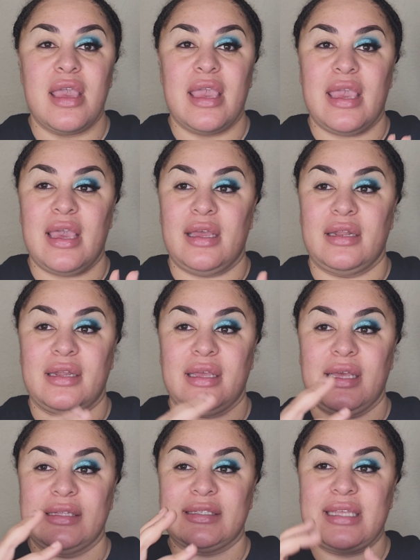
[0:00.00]
and
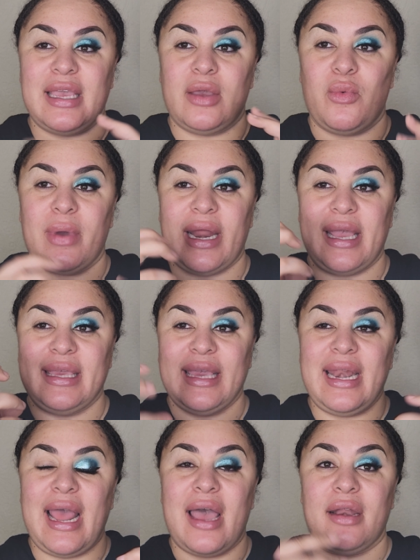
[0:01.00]
it's like when I
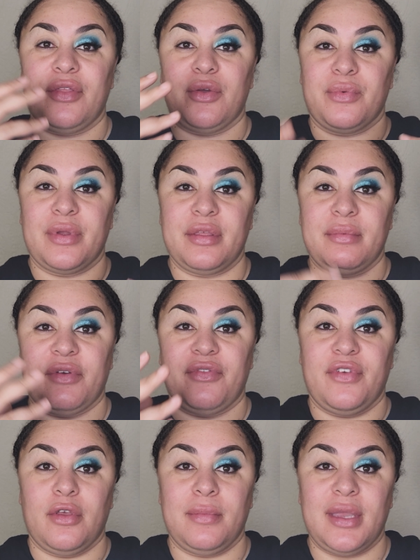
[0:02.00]
get out of the rhythm of
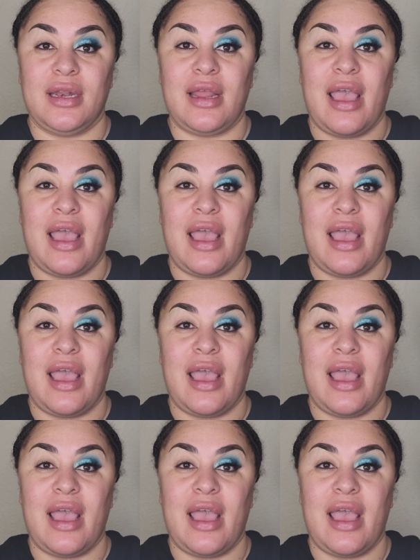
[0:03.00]
filming